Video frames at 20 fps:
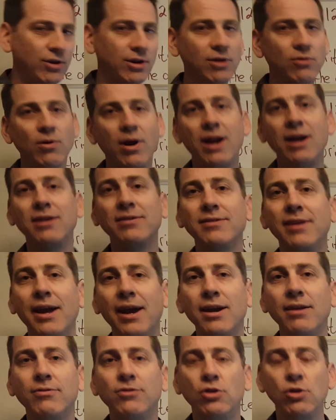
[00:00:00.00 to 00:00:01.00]
could write it as
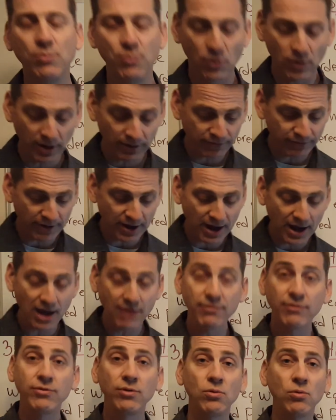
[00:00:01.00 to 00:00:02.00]
negative 2.5
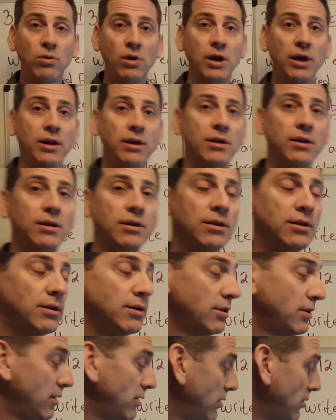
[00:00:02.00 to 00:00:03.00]
if you want,
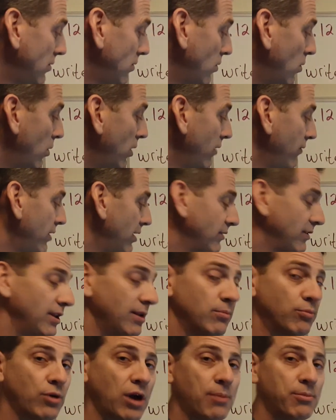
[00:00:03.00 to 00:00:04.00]
or even as an
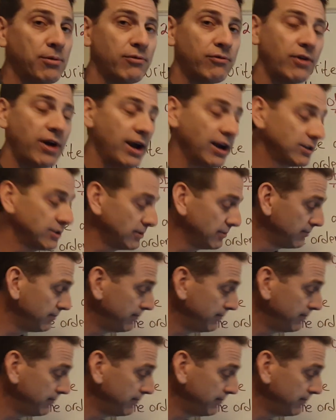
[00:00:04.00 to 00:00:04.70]
improper fraction.